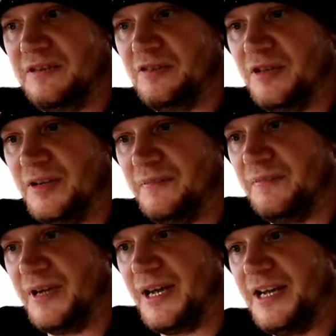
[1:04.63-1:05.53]
sort of
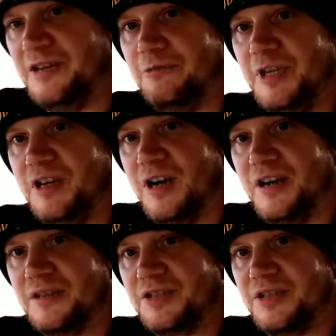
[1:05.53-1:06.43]
inner wheel
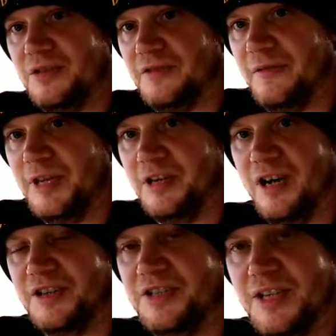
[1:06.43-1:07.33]
arch, or the wheel
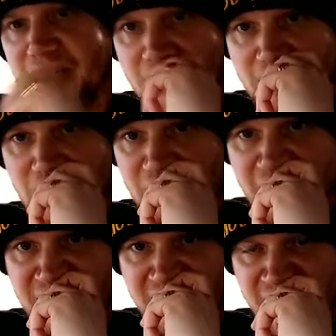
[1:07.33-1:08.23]
arch of
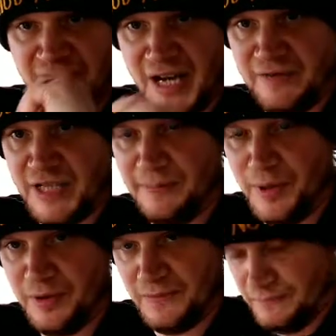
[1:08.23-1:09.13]
the 75 in the
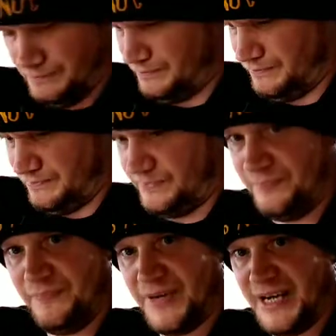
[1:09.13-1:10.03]
boot,
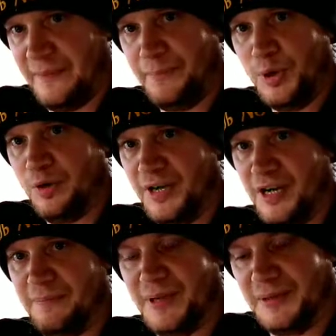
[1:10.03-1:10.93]
and then pulling
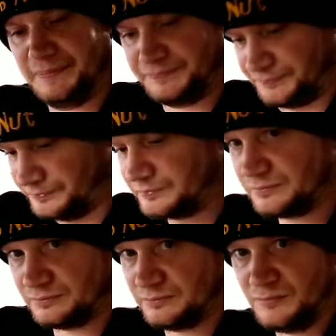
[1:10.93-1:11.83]
up
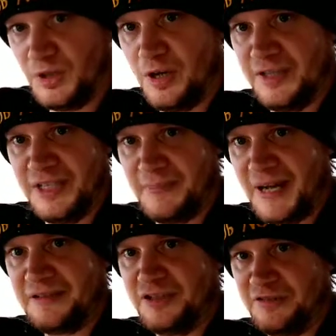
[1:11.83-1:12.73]
under the
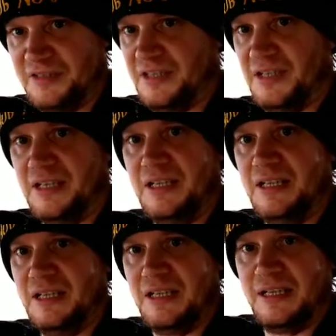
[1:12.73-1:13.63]
passenger seat.
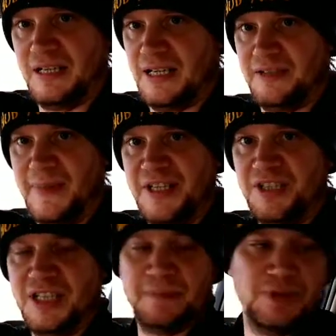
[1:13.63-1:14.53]
And as
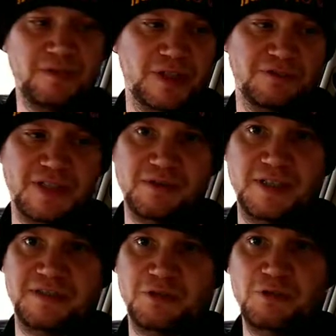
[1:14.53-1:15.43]
mentioned in the previous video,
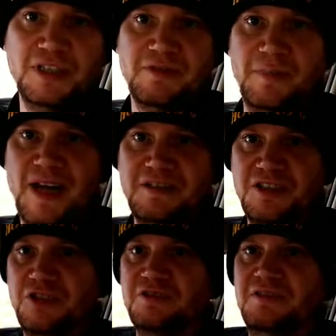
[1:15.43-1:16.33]
it's only the
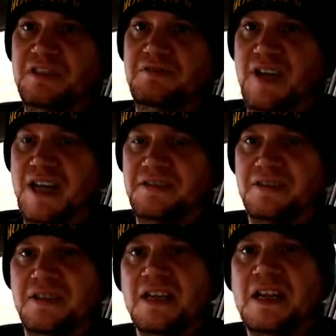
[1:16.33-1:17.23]
passenger seat that's
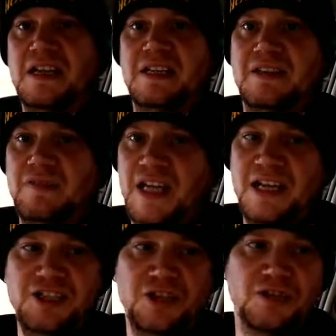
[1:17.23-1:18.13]
the
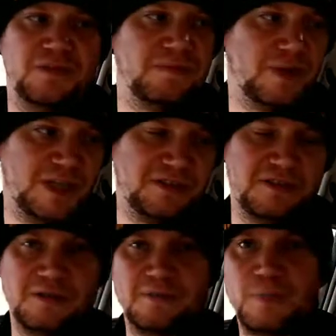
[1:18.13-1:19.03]
issue where
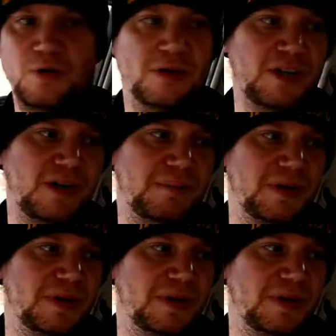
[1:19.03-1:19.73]
it's pulling up.